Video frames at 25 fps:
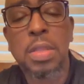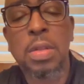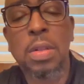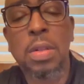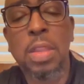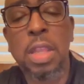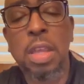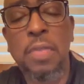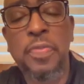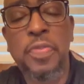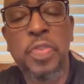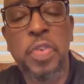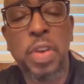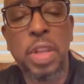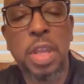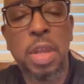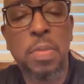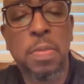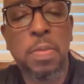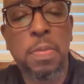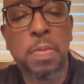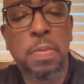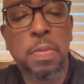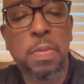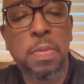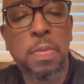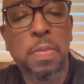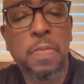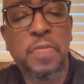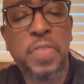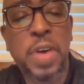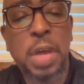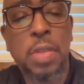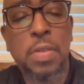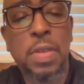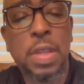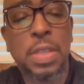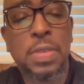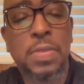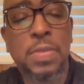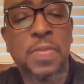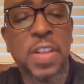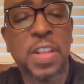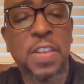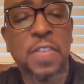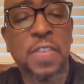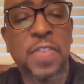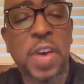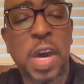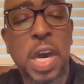to look for them, following his,
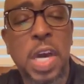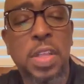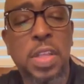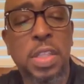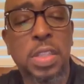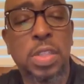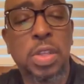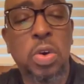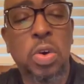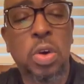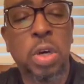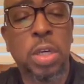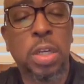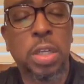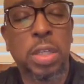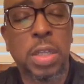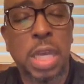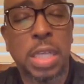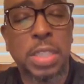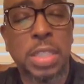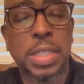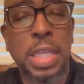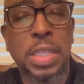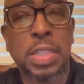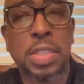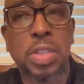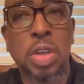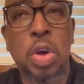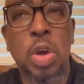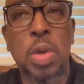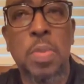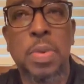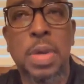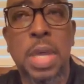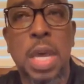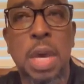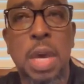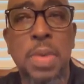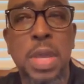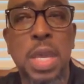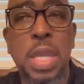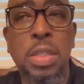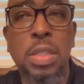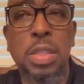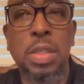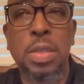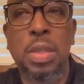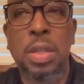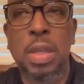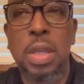his father's order, as they saw him coming
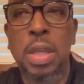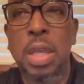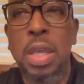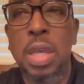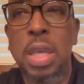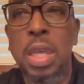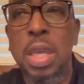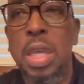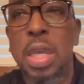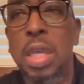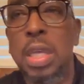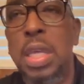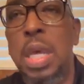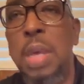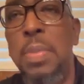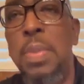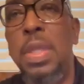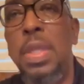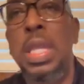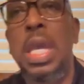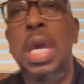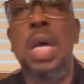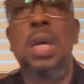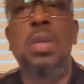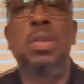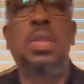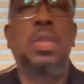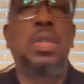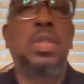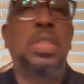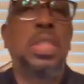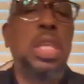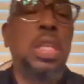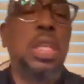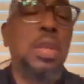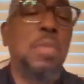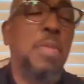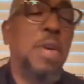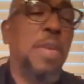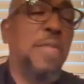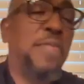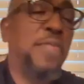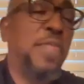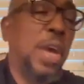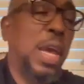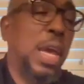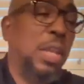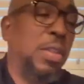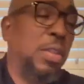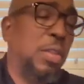into coming down to see them
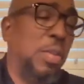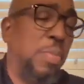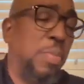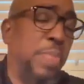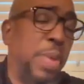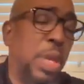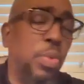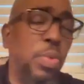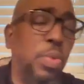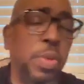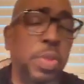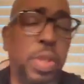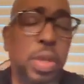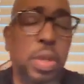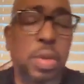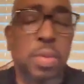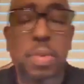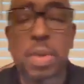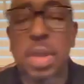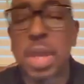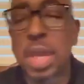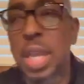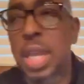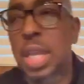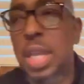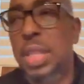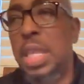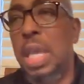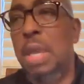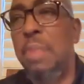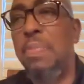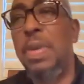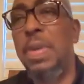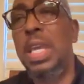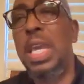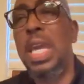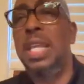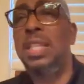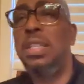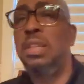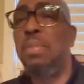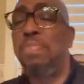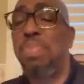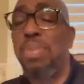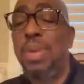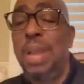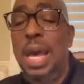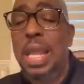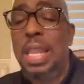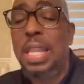and find them and be with them, they began
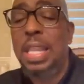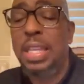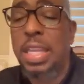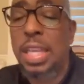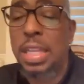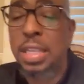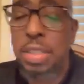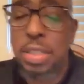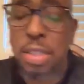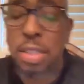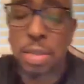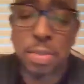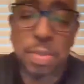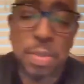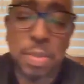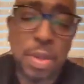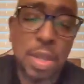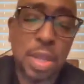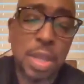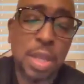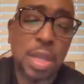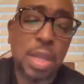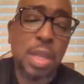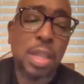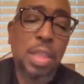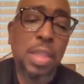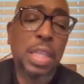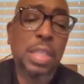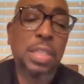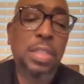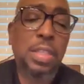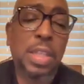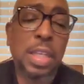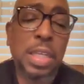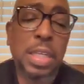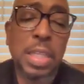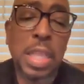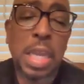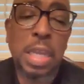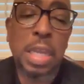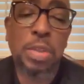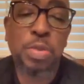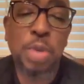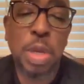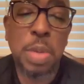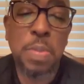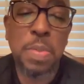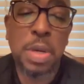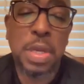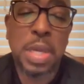to plot against him. Let's look at
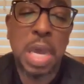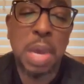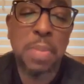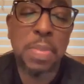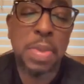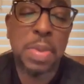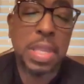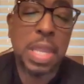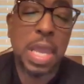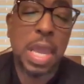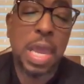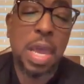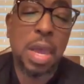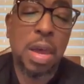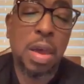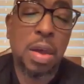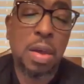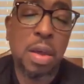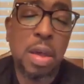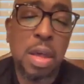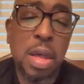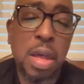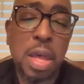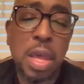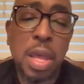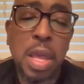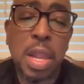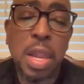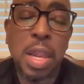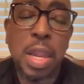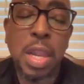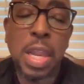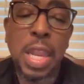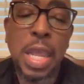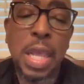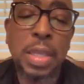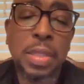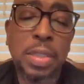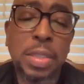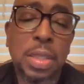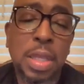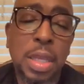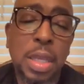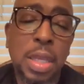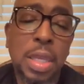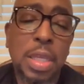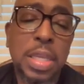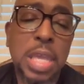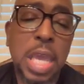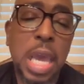that dreamer coming down. Let's
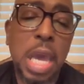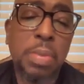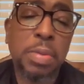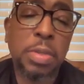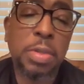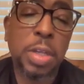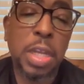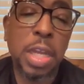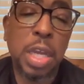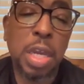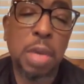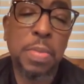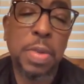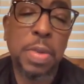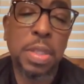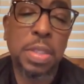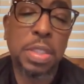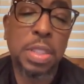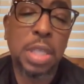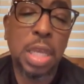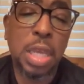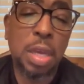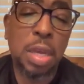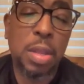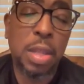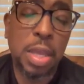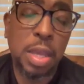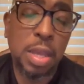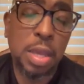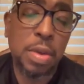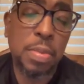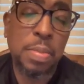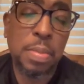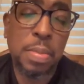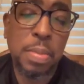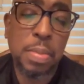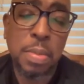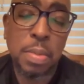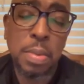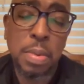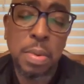capture him and sell him